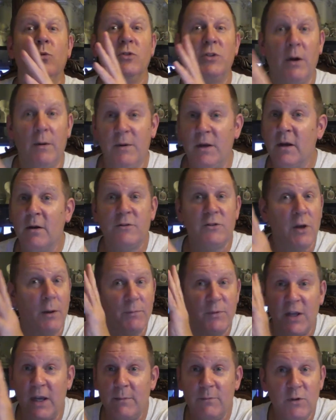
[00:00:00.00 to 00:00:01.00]
some, you know, some
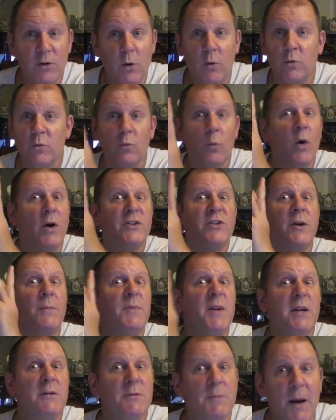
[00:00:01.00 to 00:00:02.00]
teams you want some
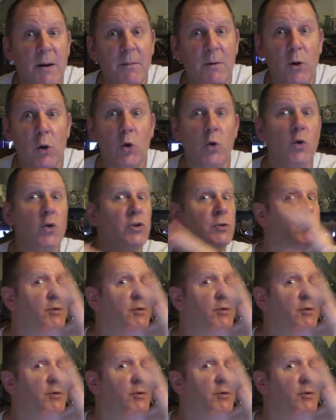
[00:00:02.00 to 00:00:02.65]
teams maybe to lose,